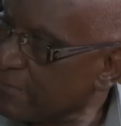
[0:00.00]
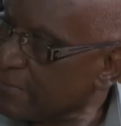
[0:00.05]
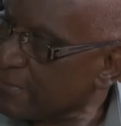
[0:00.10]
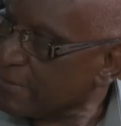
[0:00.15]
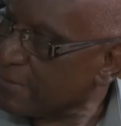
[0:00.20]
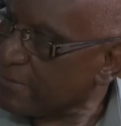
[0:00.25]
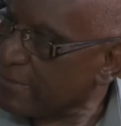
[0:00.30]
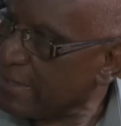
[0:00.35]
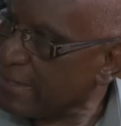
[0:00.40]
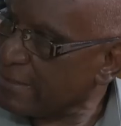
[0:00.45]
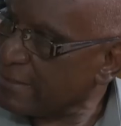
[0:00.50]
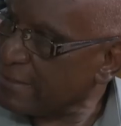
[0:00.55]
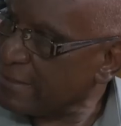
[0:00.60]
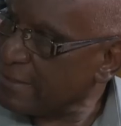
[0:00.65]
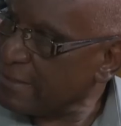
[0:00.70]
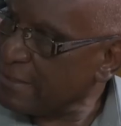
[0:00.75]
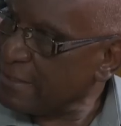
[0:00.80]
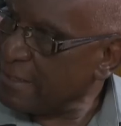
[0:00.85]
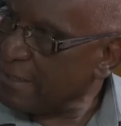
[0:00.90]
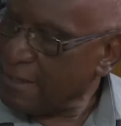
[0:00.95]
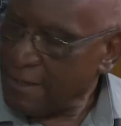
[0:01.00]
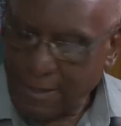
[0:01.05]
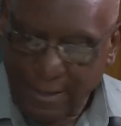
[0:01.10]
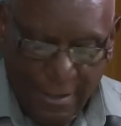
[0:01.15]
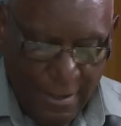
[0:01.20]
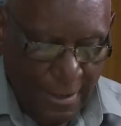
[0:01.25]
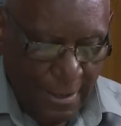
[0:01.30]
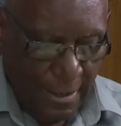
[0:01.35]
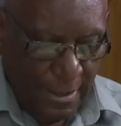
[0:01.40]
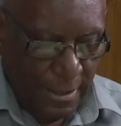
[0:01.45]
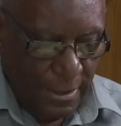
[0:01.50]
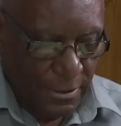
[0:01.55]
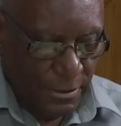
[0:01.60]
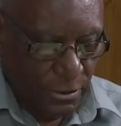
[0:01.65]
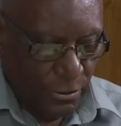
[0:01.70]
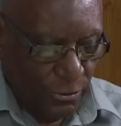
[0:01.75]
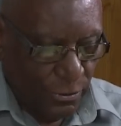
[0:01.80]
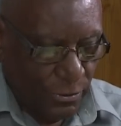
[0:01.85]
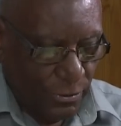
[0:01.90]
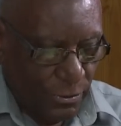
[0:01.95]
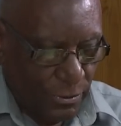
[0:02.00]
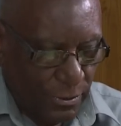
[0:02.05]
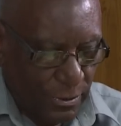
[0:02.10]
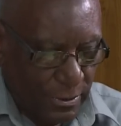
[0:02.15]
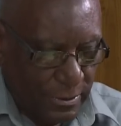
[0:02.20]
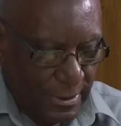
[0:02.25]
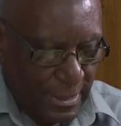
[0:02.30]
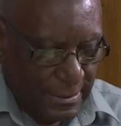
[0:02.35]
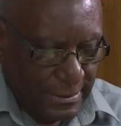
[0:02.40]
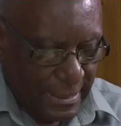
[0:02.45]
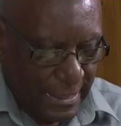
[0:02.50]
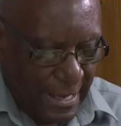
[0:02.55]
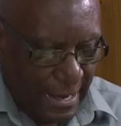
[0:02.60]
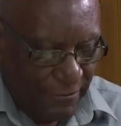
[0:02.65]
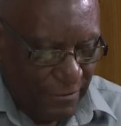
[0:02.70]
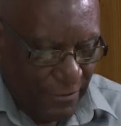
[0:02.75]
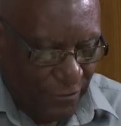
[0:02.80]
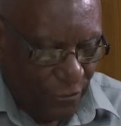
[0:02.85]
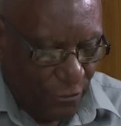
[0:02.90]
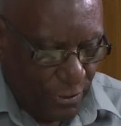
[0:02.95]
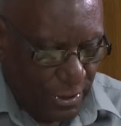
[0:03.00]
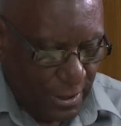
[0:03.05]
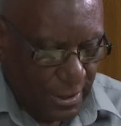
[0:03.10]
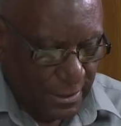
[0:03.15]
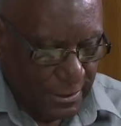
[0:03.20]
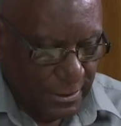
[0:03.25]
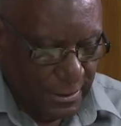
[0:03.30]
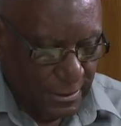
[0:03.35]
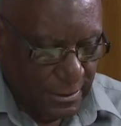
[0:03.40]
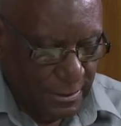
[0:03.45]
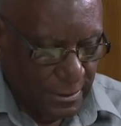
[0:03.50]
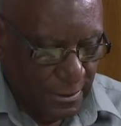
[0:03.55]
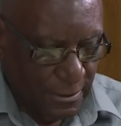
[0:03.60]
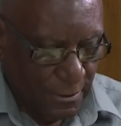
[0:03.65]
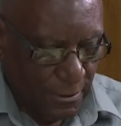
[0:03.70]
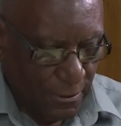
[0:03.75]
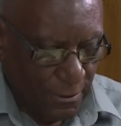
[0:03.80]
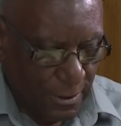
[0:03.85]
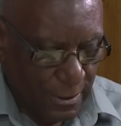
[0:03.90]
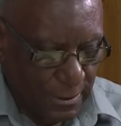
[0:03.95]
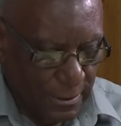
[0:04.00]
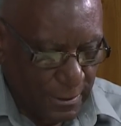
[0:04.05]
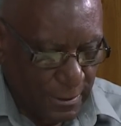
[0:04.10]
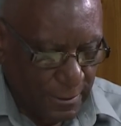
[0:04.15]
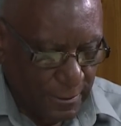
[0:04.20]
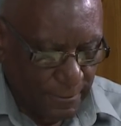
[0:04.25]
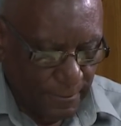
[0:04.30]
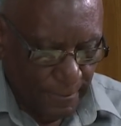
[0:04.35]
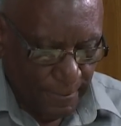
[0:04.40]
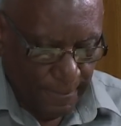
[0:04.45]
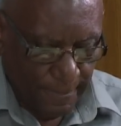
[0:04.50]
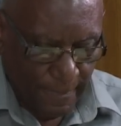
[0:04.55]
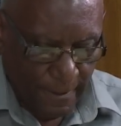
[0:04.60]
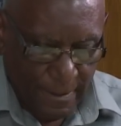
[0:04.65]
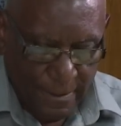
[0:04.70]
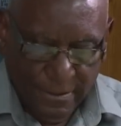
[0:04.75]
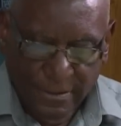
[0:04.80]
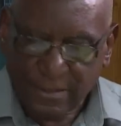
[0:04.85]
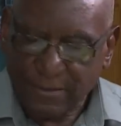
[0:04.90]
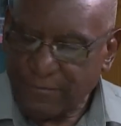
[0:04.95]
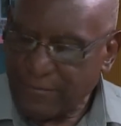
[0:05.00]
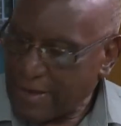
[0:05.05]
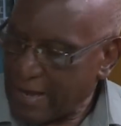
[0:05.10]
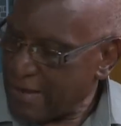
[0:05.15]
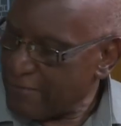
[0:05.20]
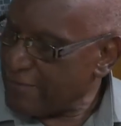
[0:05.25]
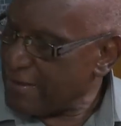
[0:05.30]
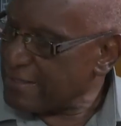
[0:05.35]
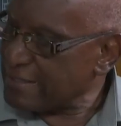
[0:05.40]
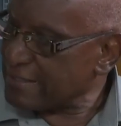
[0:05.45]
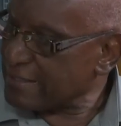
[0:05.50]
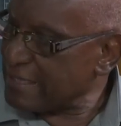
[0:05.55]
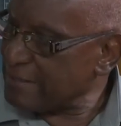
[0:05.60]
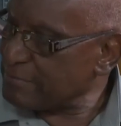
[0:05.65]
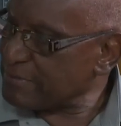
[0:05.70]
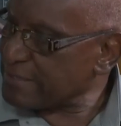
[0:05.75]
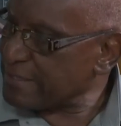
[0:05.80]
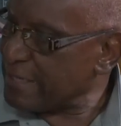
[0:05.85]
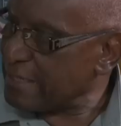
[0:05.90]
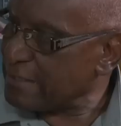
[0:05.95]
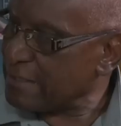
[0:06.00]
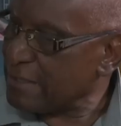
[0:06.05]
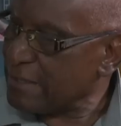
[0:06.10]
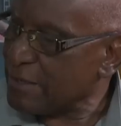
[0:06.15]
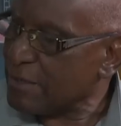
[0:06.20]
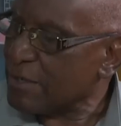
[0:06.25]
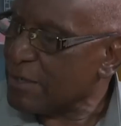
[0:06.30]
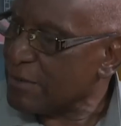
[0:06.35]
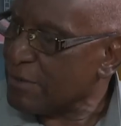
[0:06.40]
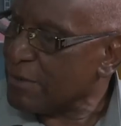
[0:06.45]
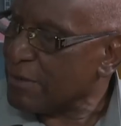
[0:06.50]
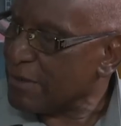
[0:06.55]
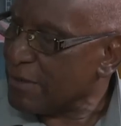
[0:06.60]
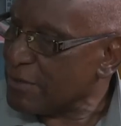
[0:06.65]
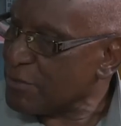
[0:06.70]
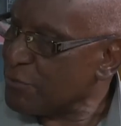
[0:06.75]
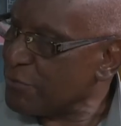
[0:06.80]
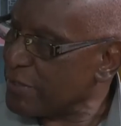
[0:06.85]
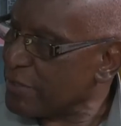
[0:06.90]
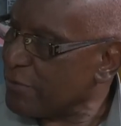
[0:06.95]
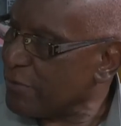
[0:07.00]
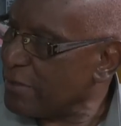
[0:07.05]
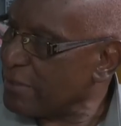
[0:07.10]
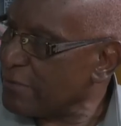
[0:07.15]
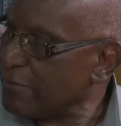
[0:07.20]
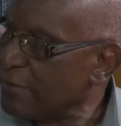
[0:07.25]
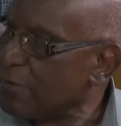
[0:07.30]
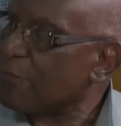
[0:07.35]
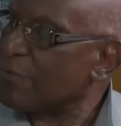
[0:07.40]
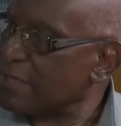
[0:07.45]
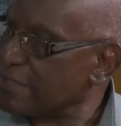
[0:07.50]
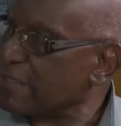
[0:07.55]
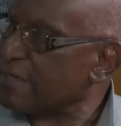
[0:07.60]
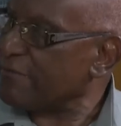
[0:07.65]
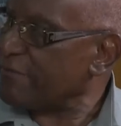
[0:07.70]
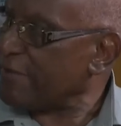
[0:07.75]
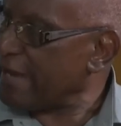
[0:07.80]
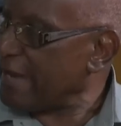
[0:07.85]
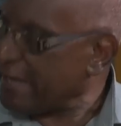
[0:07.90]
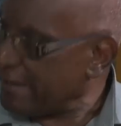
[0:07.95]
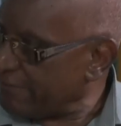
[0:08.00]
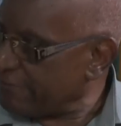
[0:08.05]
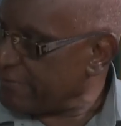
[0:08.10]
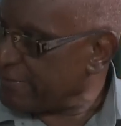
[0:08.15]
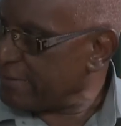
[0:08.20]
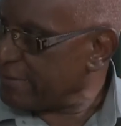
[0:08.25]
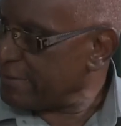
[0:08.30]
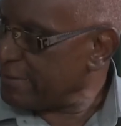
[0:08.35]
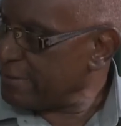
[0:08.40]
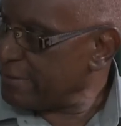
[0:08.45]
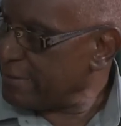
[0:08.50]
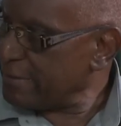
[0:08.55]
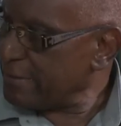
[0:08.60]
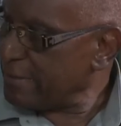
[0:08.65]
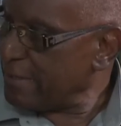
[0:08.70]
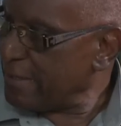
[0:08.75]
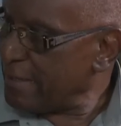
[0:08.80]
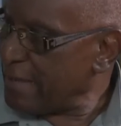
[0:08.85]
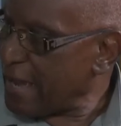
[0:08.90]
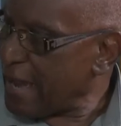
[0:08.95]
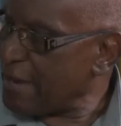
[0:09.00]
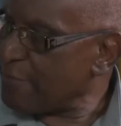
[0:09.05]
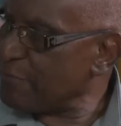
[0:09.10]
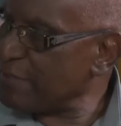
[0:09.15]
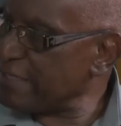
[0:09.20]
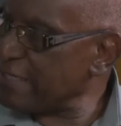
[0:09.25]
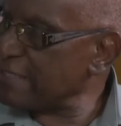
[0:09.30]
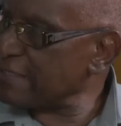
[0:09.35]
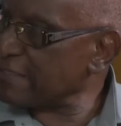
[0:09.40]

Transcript: right? So there's a heavy focus on survive, and it keeps saying, you recall, we survived. And we didn't